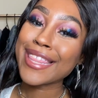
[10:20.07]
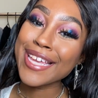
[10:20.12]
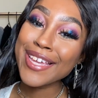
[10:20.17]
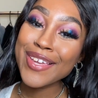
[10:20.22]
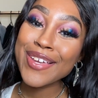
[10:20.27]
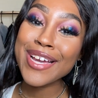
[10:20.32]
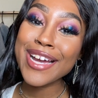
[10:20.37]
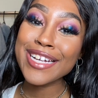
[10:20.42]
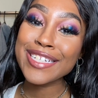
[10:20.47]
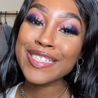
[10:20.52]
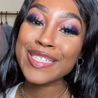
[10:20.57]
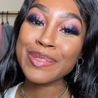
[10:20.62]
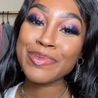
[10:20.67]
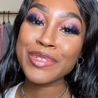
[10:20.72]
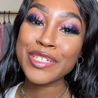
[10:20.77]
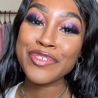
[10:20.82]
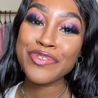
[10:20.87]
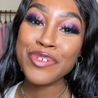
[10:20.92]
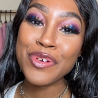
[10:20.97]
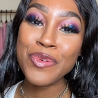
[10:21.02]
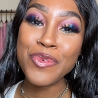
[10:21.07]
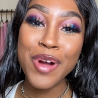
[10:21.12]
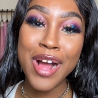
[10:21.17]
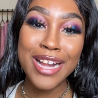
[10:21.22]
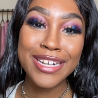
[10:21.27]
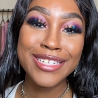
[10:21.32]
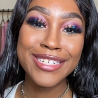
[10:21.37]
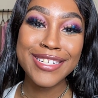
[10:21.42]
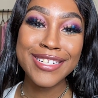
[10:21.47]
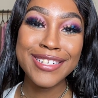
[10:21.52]
Thank you guys so much for
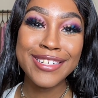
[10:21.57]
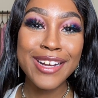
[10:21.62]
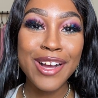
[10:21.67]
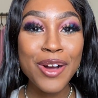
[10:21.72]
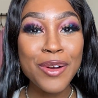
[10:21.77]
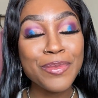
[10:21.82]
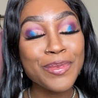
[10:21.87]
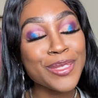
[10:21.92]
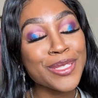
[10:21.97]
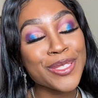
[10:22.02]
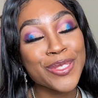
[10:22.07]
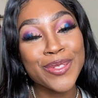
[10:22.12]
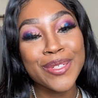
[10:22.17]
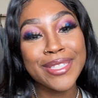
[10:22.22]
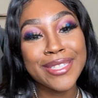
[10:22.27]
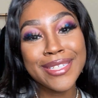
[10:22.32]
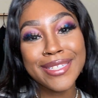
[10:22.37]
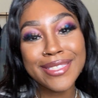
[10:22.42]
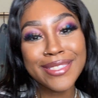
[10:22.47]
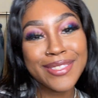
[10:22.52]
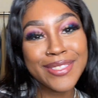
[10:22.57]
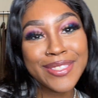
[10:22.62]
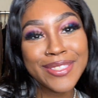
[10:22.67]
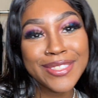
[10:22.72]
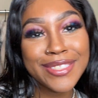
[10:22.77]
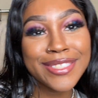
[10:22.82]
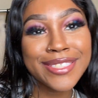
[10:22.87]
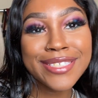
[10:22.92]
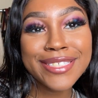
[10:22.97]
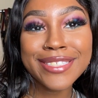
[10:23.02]
watching. I hope you enjoyed this
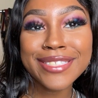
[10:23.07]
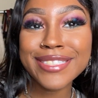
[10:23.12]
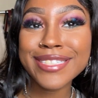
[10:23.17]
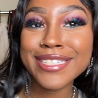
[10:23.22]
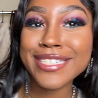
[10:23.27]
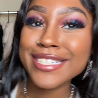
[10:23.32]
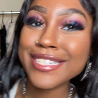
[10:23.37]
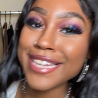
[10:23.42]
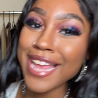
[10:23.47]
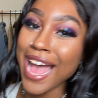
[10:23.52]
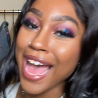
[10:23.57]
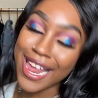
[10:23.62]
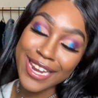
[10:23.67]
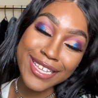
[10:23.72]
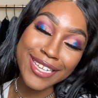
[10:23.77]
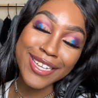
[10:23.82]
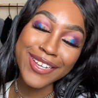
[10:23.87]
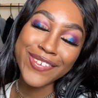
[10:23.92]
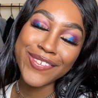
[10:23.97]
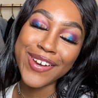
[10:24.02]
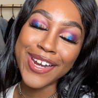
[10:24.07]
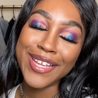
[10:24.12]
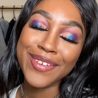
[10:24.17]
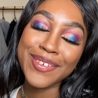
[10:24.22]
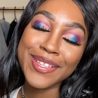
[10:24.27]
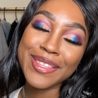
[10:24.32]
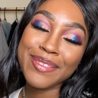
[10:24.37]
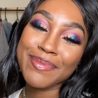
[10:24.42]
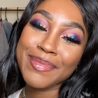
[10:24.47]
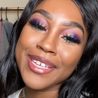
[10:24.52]
little chatty get ready
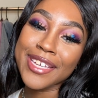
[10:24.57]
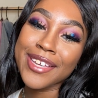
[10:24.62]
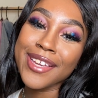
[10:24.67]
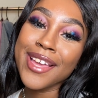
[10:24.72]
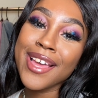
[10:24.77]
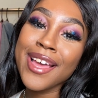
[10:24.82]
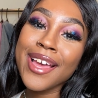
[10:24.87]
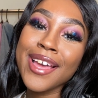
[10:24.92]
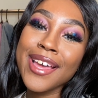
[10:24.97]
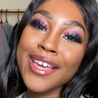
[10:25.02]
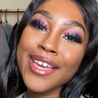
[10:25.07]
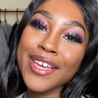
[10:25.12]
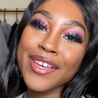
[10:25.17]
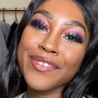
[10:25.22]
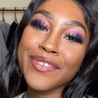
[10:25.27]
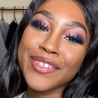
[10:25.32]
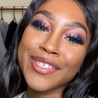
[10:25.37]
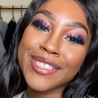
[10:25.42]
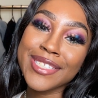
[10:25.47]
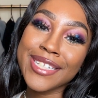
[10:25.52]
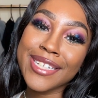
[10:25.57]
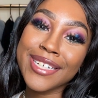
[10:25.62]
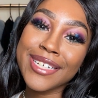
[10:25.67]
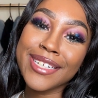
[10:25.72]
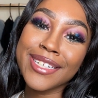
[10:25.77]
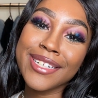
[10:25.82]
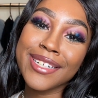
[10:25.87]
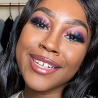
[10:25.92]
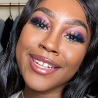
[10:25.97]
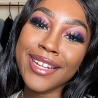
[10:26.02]
with me. If you
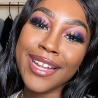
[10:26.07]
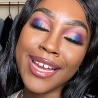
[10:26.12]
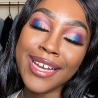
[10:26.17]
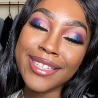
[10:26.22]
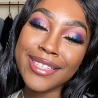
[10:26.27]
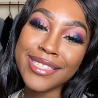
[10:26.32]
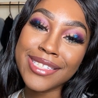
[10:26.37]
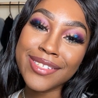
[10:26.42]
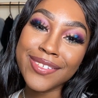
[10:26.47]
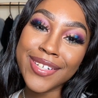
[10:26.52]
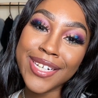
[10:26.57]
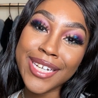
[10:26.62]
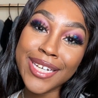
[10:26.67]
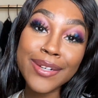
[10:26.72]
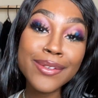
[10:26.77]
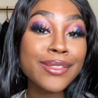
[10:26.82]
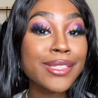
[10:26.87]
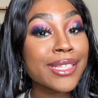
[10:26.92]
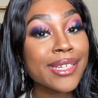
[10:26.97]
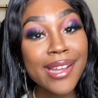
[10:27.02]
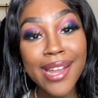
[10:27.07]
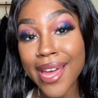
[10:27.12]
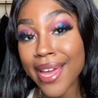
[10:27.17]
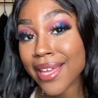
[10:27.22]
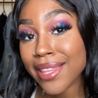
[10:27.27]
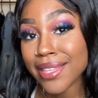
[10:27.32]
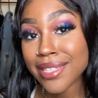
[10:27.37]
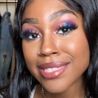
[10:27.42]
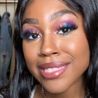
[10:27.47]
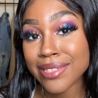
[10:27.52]
did like this video, then
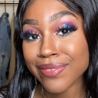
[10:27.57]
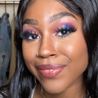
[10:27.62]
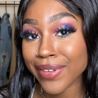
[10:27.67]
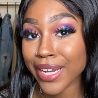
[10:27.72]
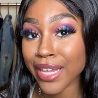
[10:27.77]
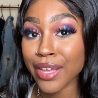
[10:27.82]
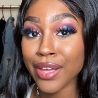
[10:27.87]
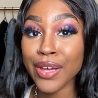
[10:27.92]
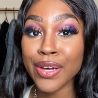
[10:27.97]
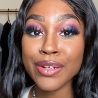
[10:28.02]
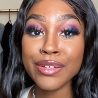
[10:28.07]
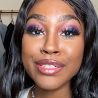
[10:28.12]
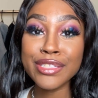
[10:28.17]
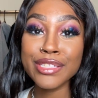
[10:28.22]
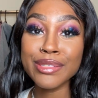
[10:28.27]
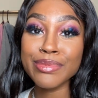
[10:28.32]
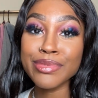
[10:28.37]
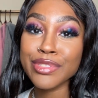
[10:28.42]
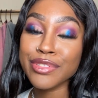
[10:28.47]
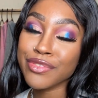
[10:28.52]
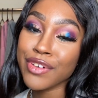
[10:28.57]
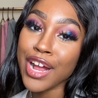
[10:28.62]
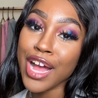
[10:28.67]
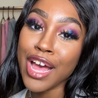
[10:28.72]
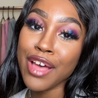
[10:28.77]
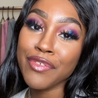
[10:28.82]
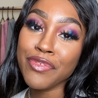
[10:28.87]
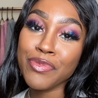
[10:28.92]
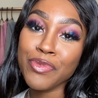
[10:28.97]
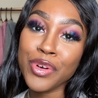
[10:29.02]
like this video.
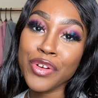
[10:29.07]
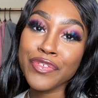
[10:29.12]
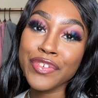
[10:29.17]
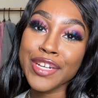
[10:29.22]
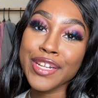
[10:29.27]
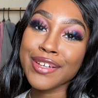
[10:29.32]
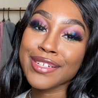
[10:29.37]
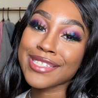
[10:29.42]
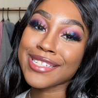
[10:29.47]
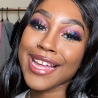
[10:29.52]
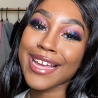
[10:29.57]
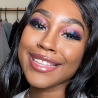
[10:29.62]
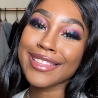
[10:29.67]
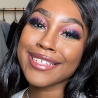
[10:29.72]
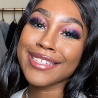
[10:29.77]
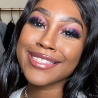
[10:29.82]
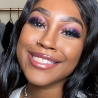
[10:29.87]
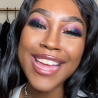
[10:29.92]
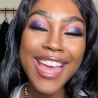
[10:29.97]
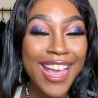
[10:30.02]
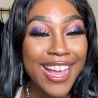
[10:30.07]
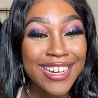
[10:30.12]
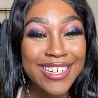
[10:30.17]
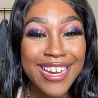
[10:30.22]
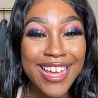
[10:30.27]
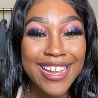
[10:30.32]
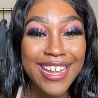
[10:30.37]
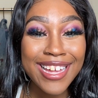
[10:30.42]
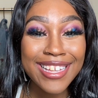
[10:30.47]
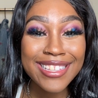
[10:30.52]
Subscribe for more videos like this and
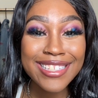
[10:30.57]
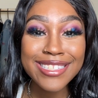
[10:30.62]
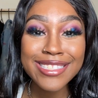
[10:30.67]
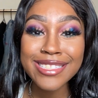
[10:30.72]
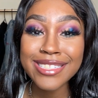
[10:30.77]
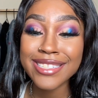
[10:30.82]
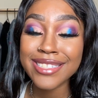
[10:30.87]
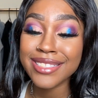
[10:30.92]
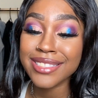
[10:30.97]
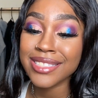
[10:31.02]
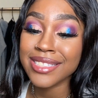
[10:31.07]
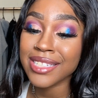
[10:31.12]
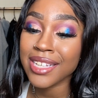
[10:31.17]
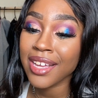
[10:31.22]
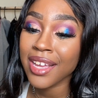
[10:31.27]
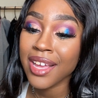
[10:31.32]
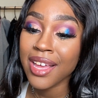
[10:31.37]
not like this, because